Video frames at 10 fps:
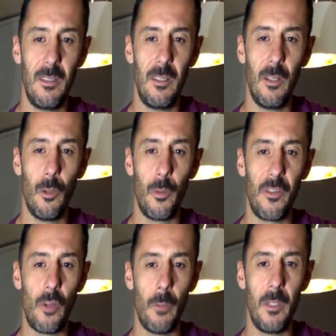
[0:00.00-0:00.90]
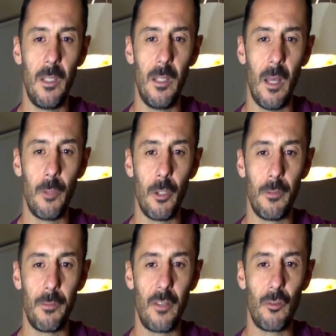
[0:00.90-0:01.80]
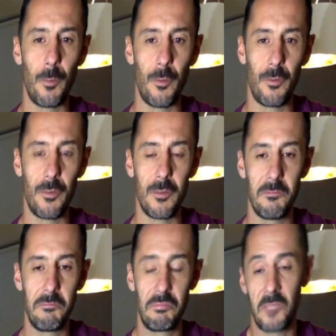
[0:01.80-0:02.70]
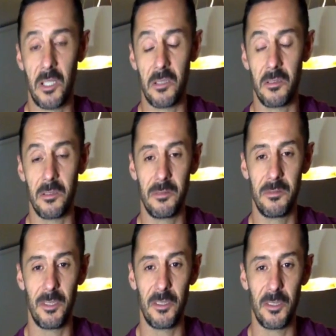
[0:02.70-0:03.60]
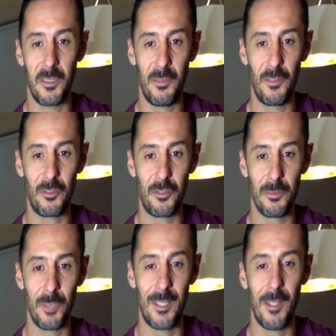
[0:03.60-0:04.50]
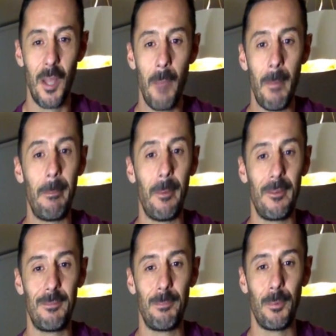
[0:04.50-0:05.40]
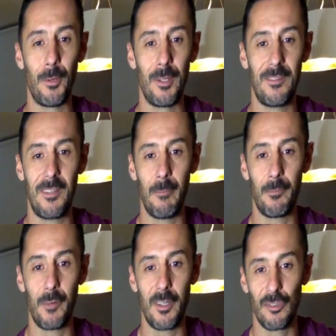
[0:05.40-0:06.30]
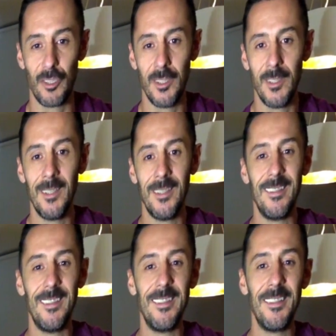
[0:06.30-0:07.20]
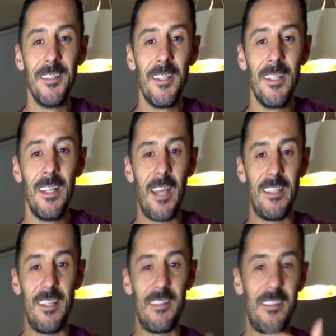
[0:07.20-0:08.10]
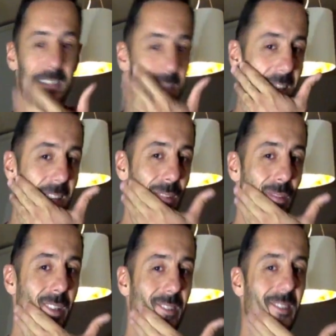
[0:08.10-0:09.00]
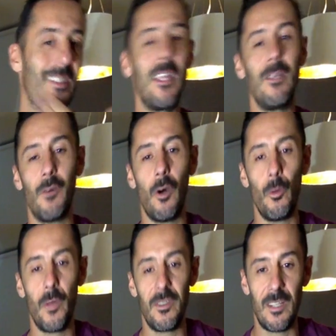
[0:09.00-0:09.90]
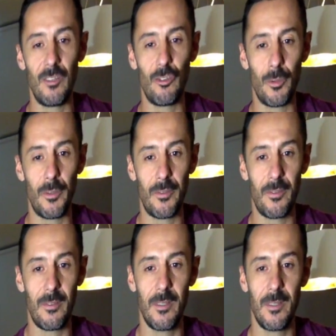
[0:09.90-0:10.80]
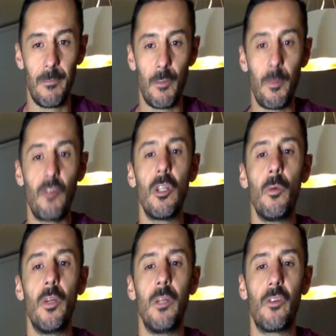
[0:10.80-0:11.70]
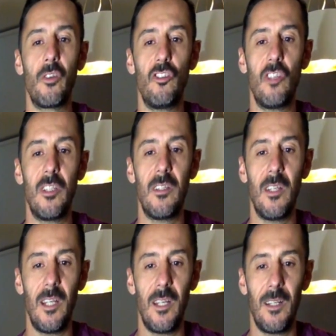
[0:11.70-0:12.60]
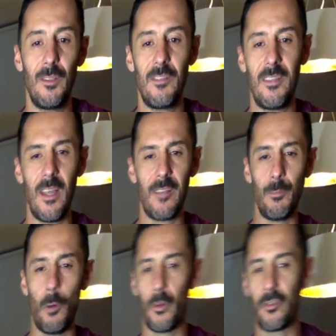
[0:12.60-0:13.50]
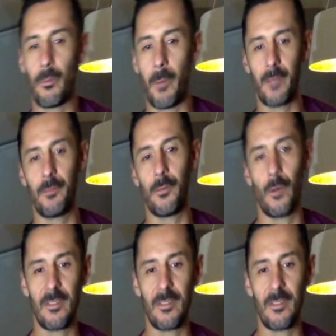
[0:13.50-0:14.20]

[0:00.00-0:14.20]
he always told me I'm not a French person. I don't know if it's true. My passport say I'm French. And this is Steve. Steve, always dangerous, especially when he was on GT here. You see how small was the bike for us.